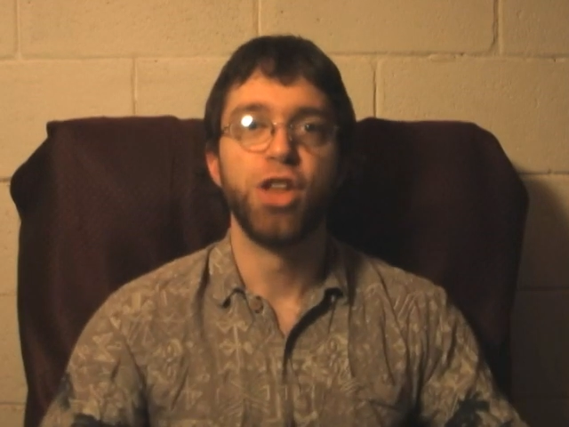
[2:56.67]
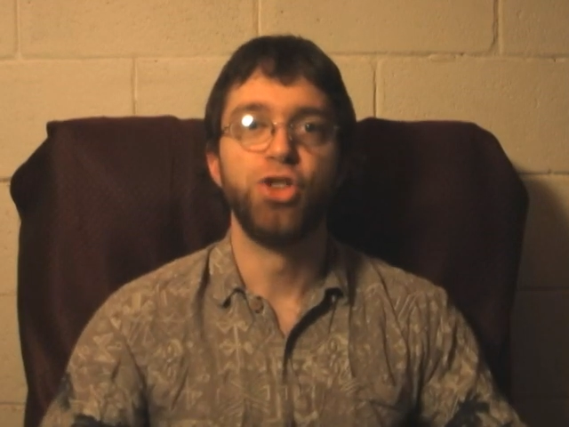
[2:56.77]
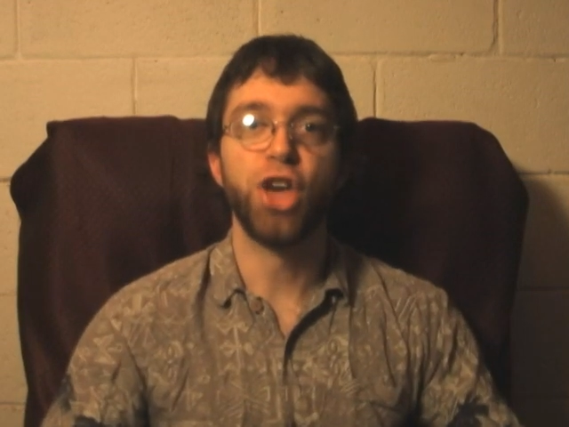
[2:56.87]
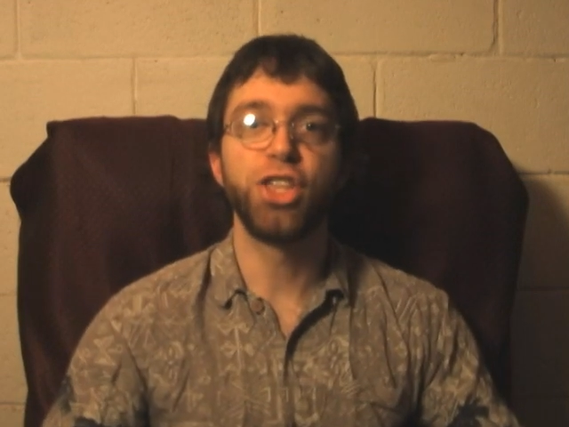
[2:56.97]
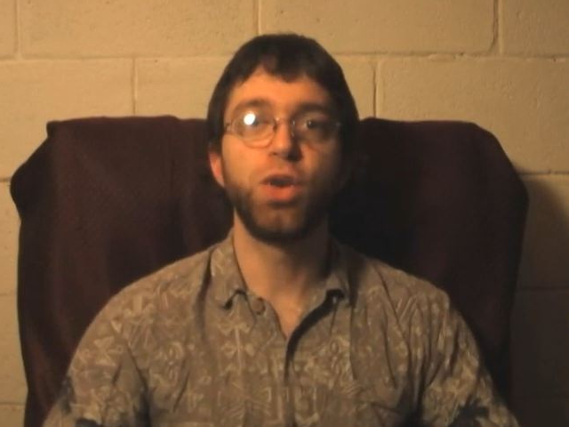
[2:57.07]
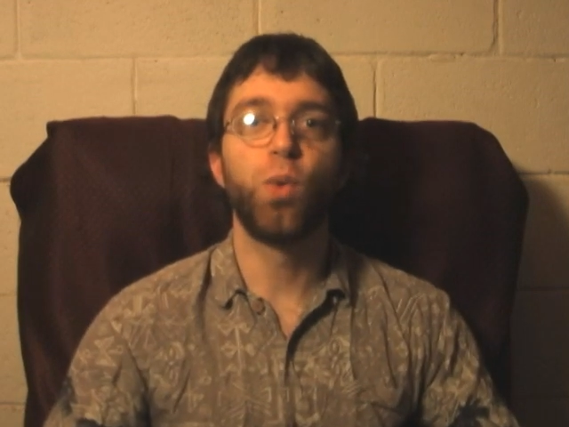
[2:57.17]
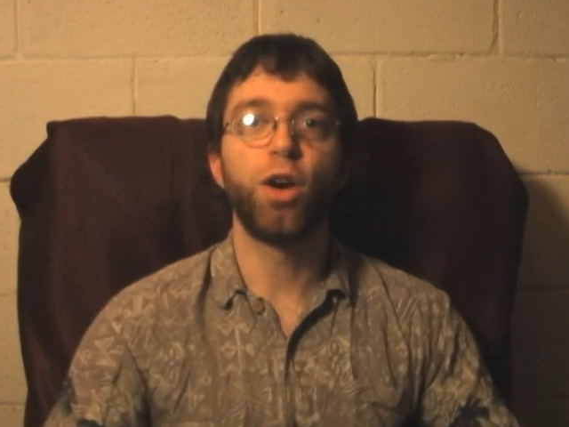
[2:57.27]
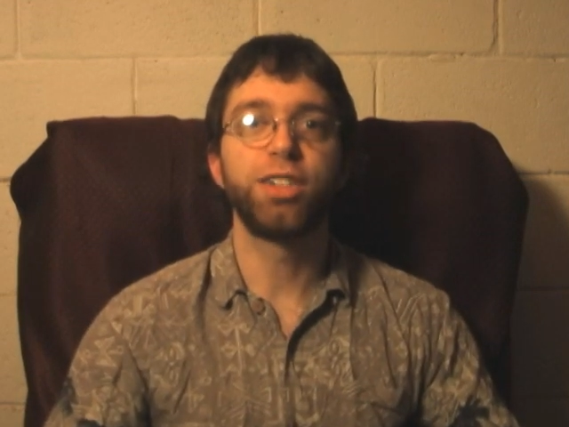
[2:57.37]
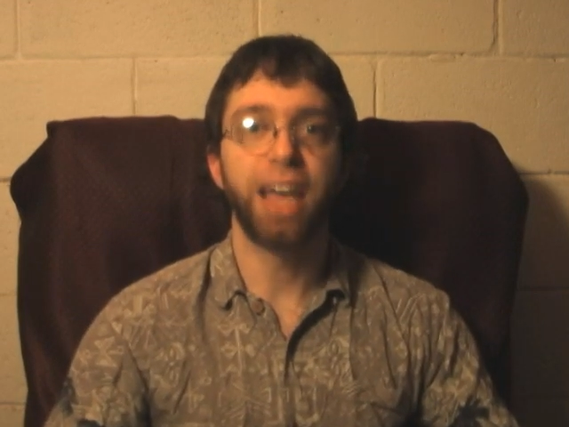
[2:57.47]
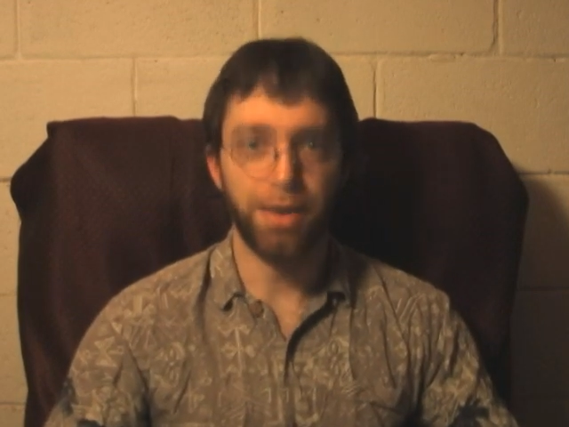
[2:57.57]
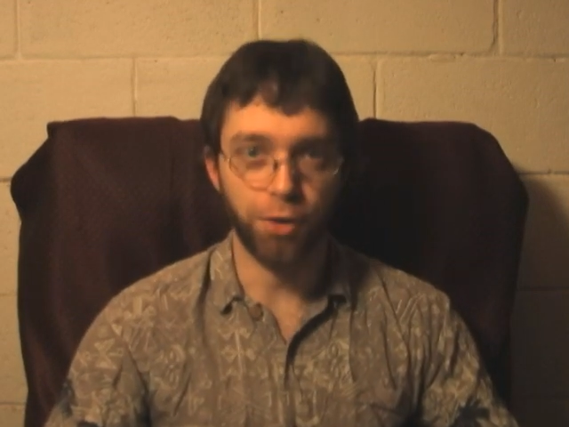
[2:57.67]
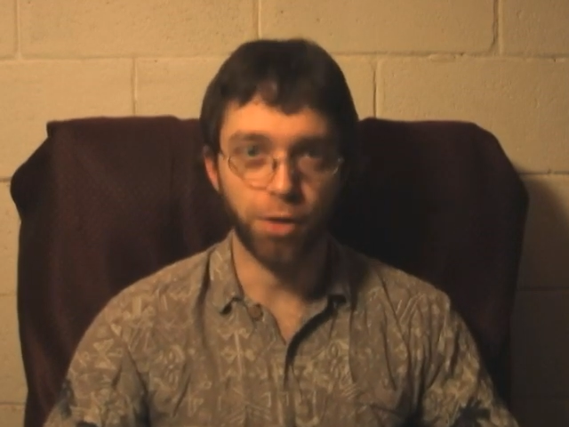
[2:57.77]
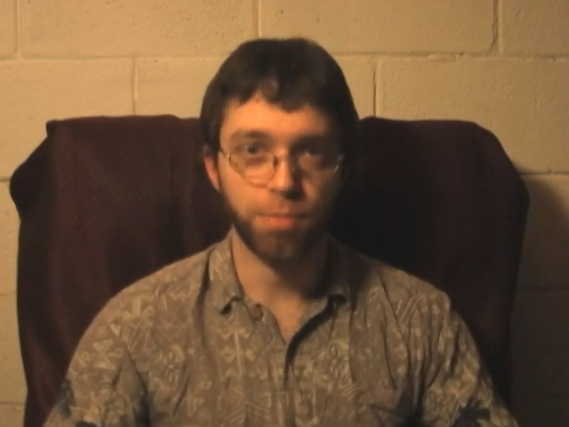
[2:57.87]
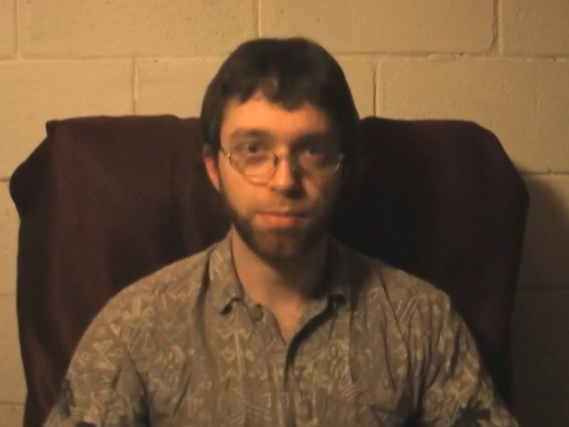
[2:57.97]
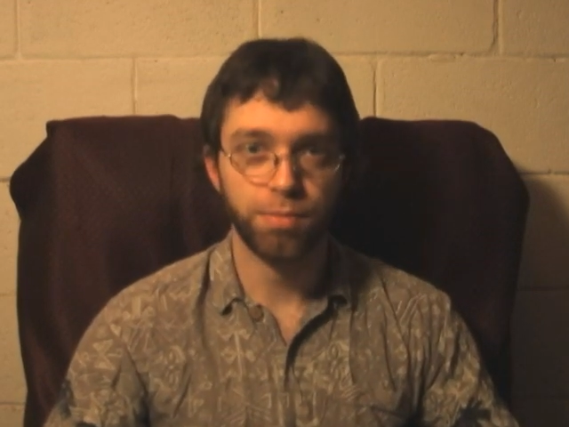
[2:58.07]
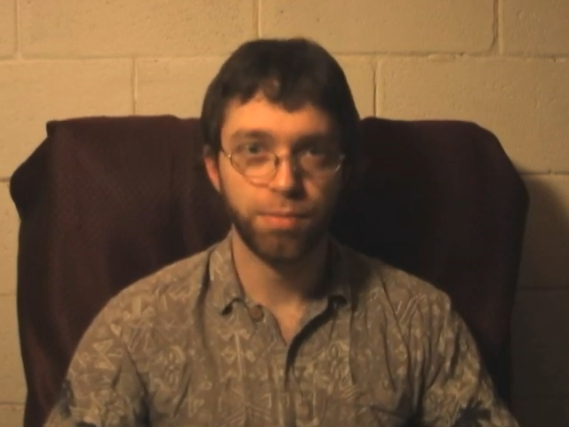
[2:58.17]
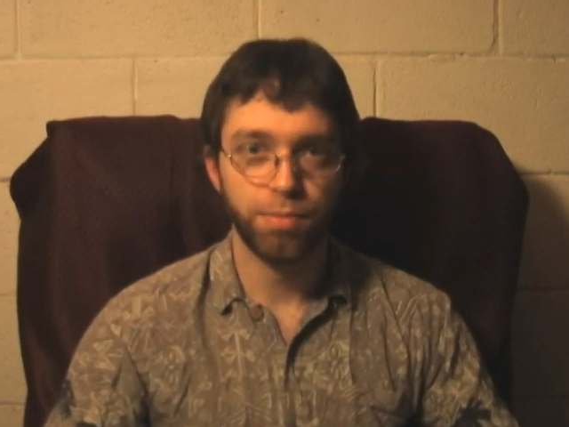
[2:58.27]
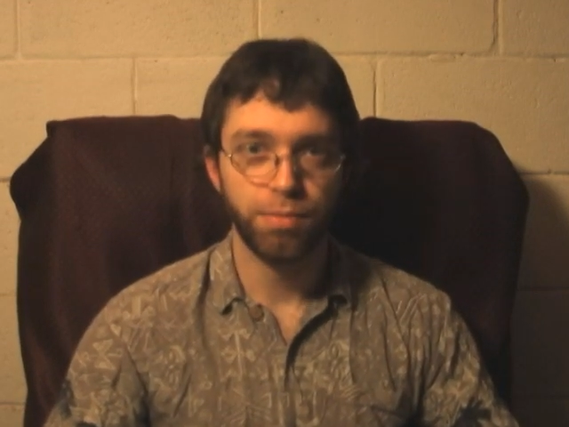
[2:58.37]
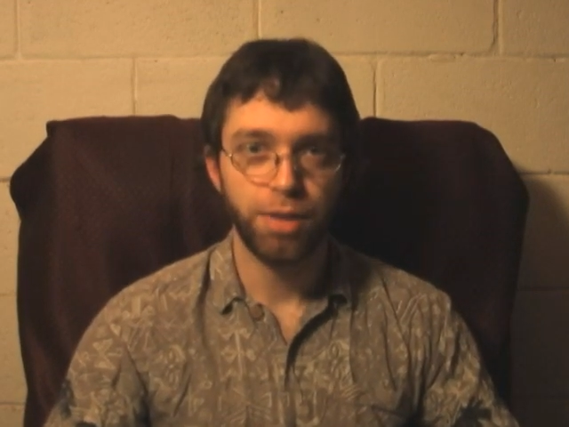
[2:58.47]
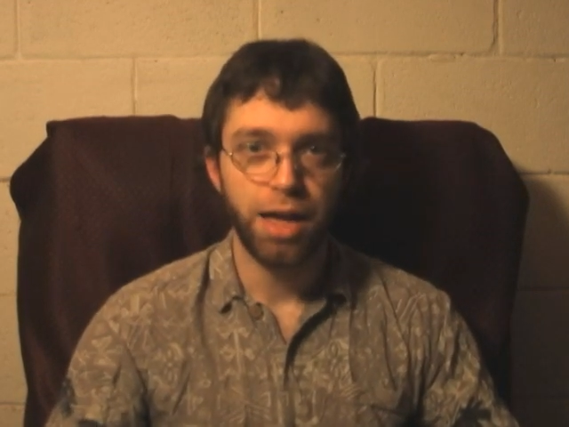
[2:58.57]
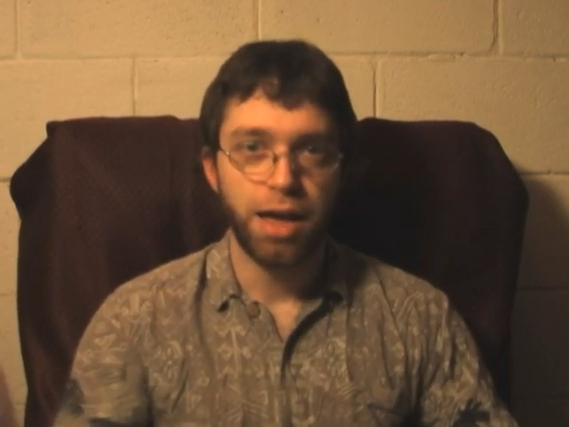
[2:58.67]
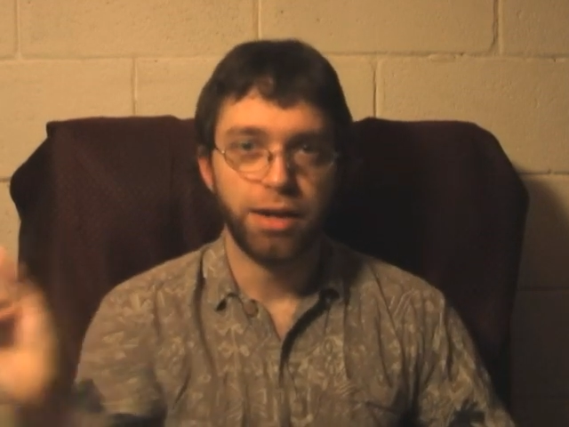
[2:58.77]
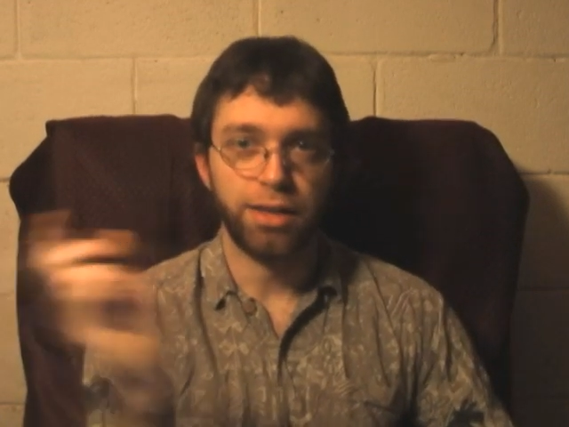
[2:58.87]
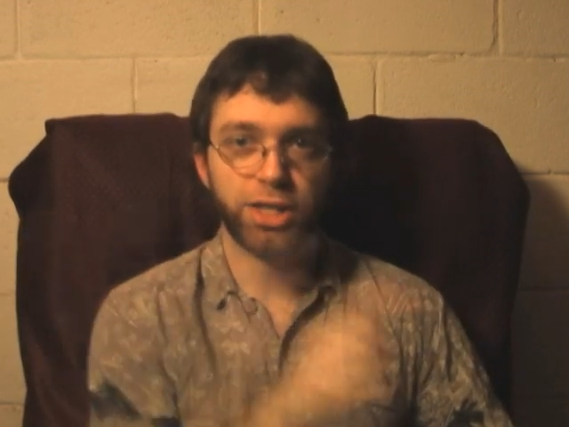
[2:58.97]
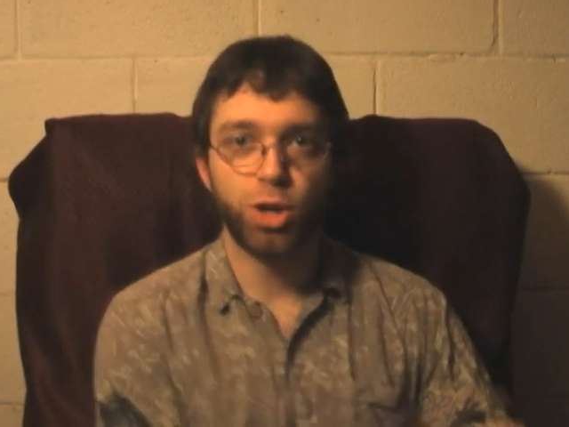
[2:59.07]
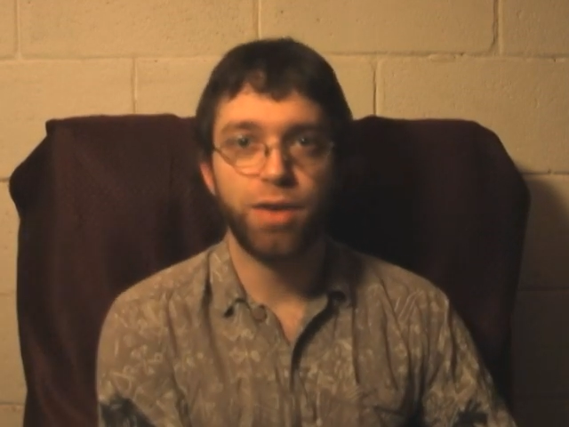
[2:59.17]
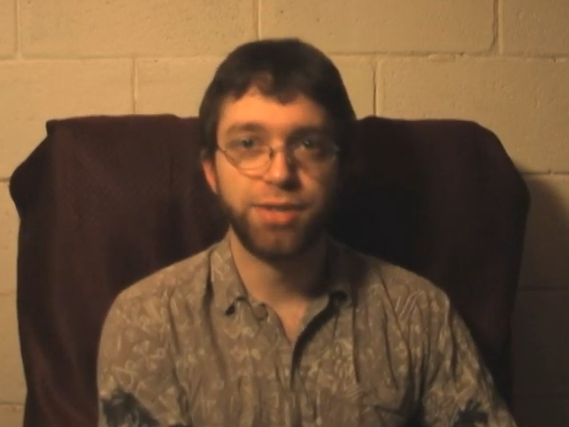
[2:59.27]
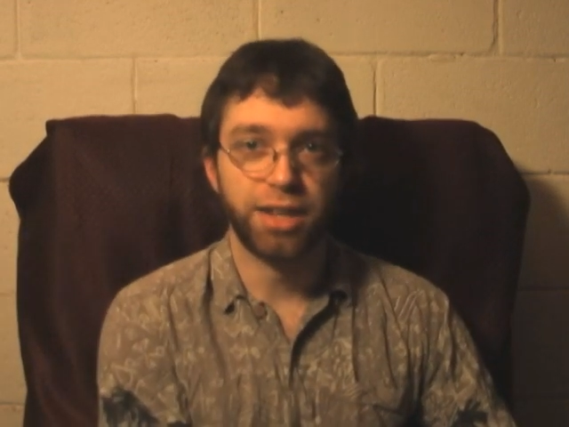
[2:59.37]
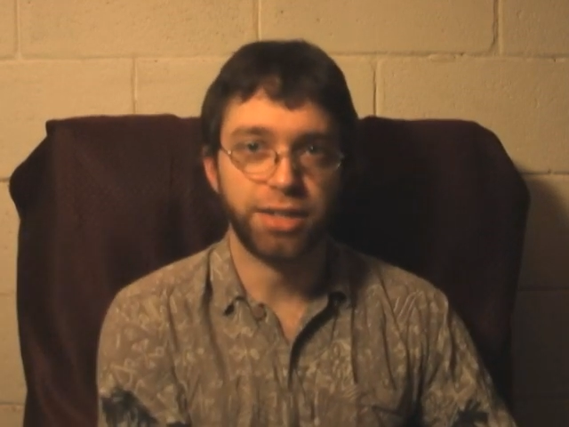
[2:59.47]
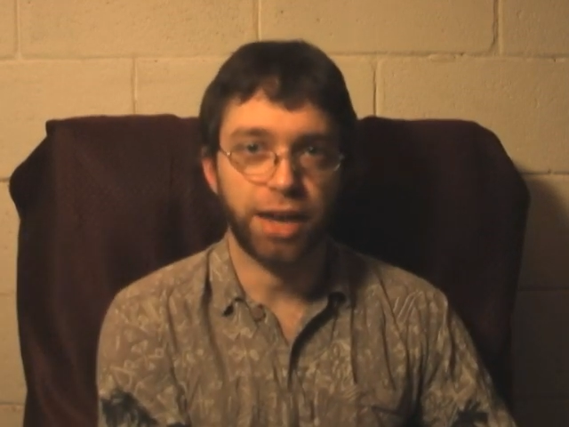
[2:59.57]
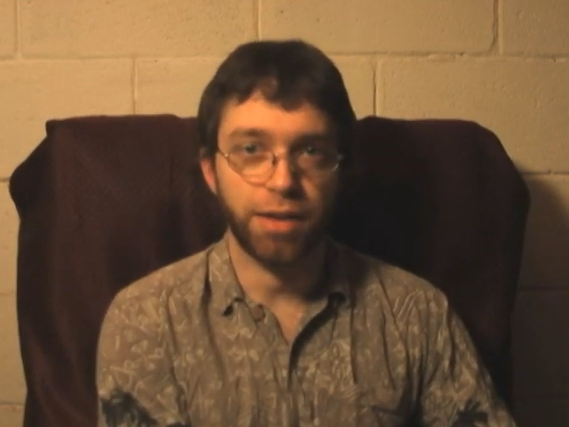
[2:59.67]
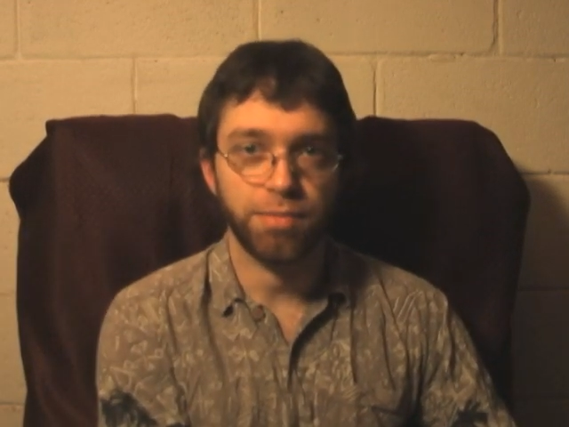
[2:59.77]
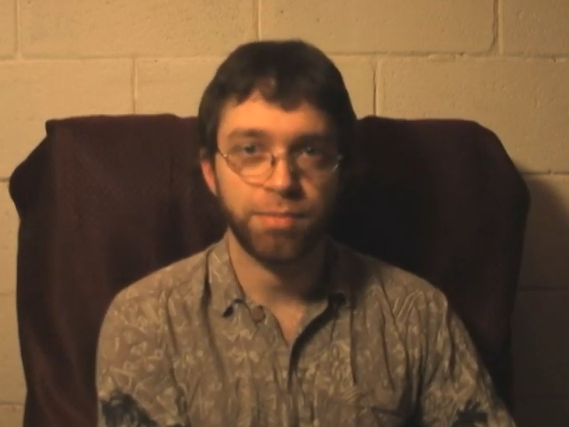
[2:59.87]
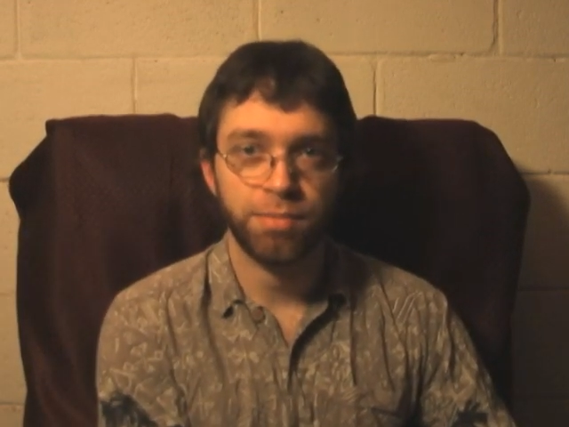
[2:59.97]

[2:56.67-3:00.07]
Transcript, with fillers: Nothing works ever. Now let's go have sex again.